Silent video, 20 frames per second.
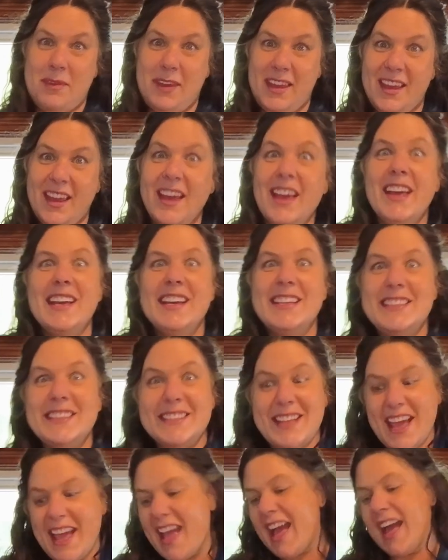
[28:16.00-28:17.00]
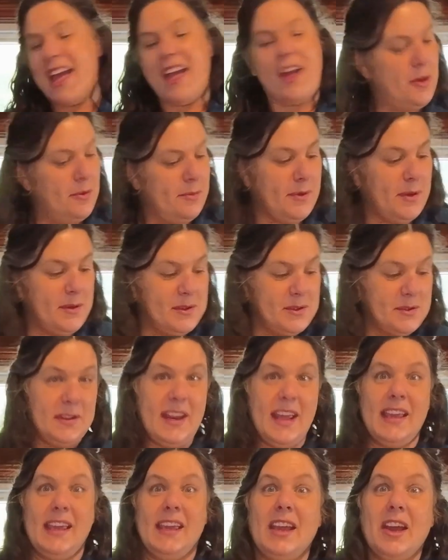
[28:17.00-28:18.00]
me today. I hope you enjoyed
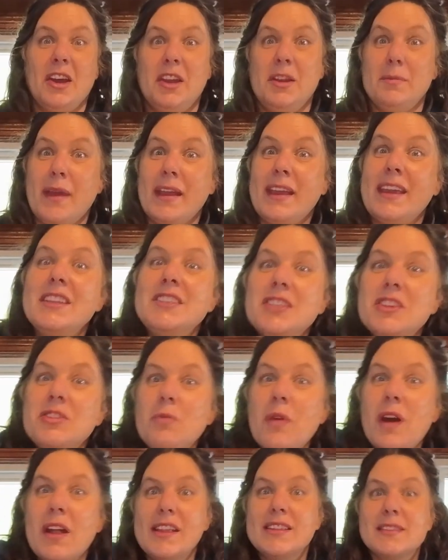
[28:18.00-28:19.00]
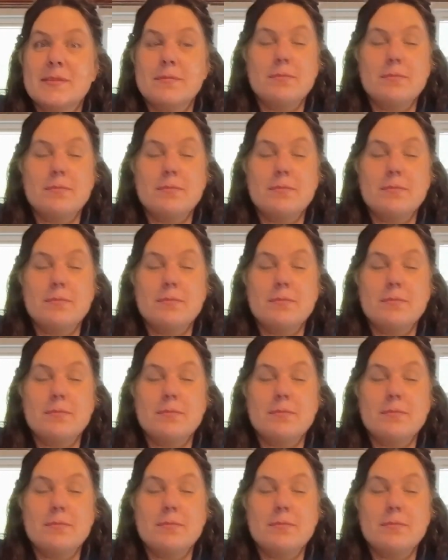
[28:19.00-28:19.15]
hanging out in my kitchen while it's